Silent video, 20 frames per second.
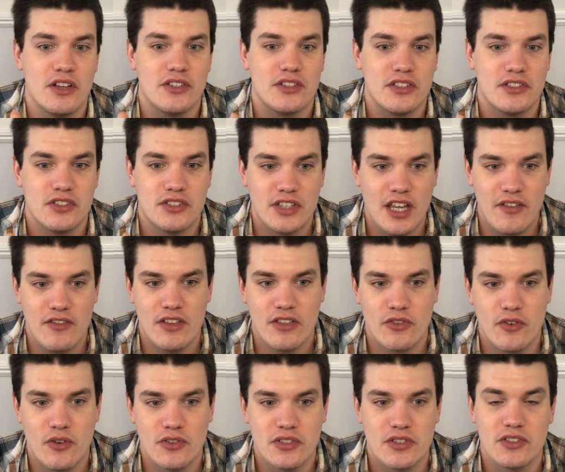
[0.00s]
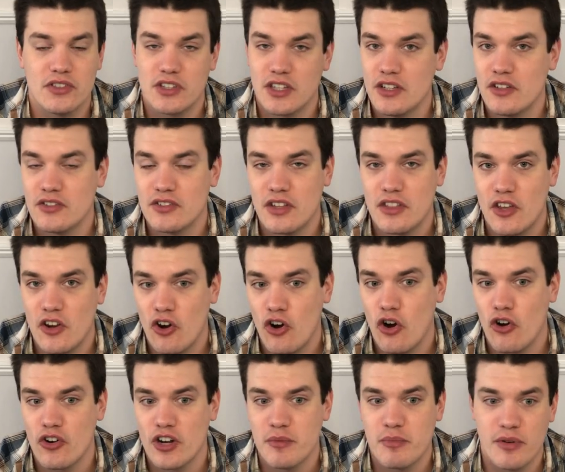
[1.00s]
as saving throws and skills that they're
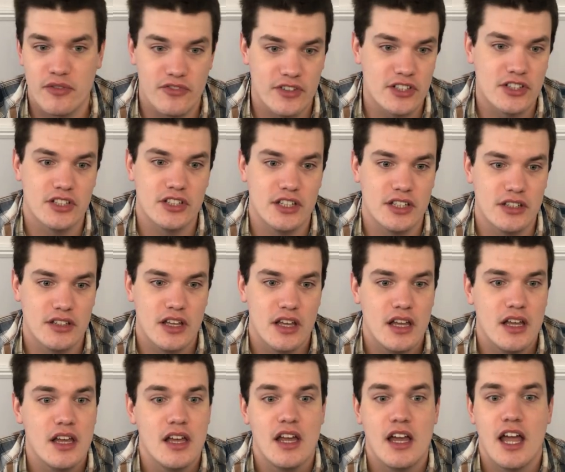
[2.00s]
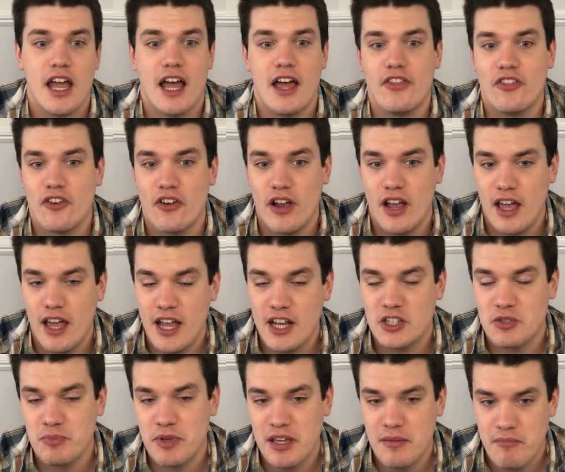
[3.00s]
already proficient in. And their
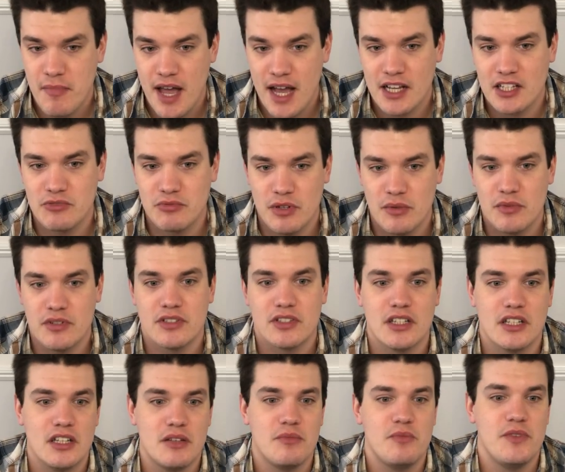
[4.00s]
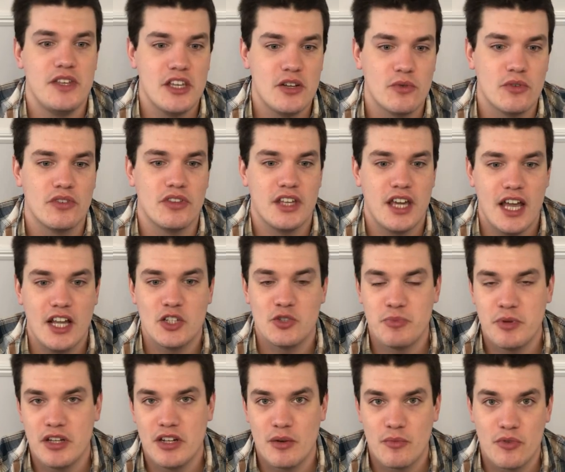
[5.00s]
HP maximum is going to equal the
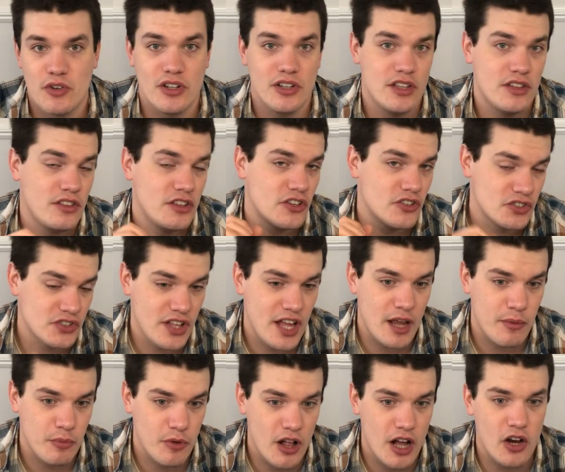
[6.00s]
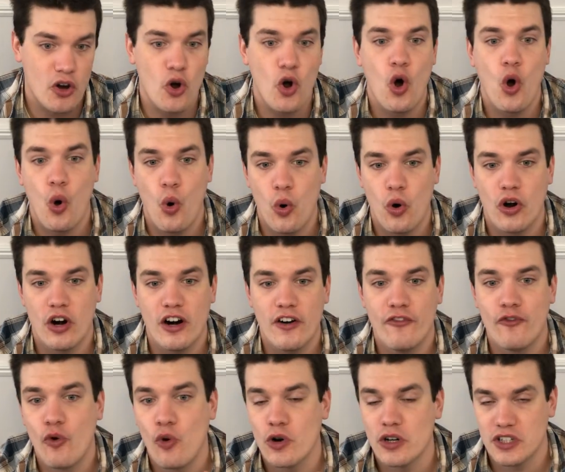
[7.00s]
HP number in their stat block or
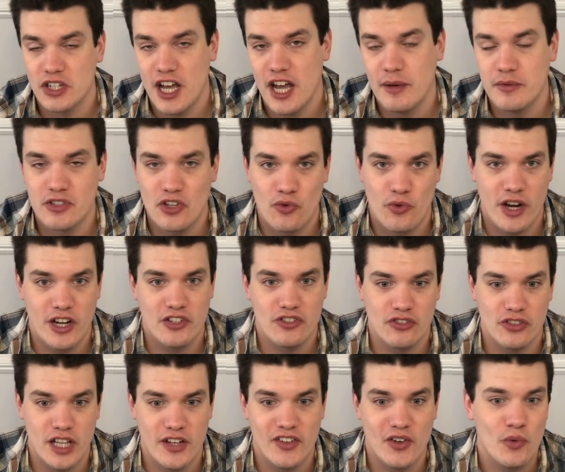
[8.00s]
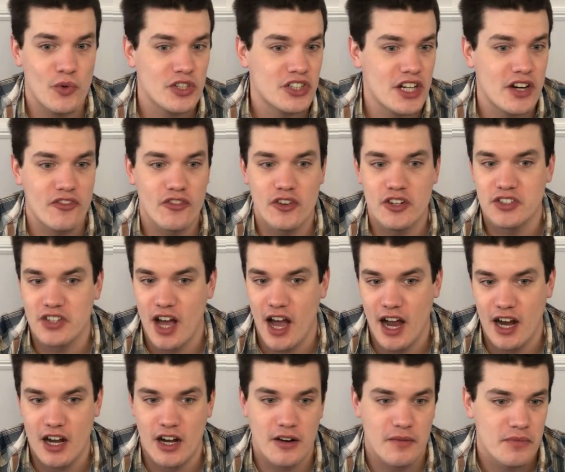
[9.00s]
4 times their ranger level, whichever is
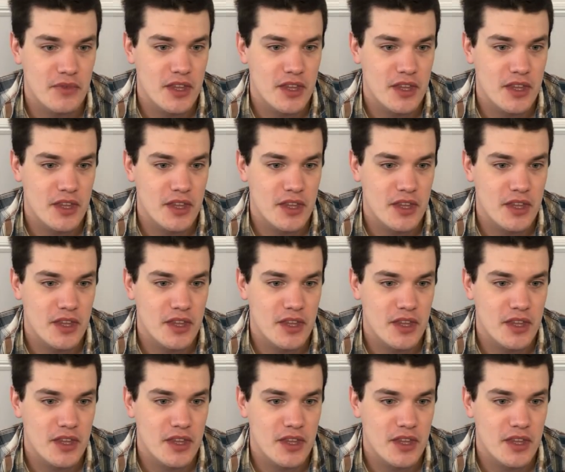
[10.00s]
higher.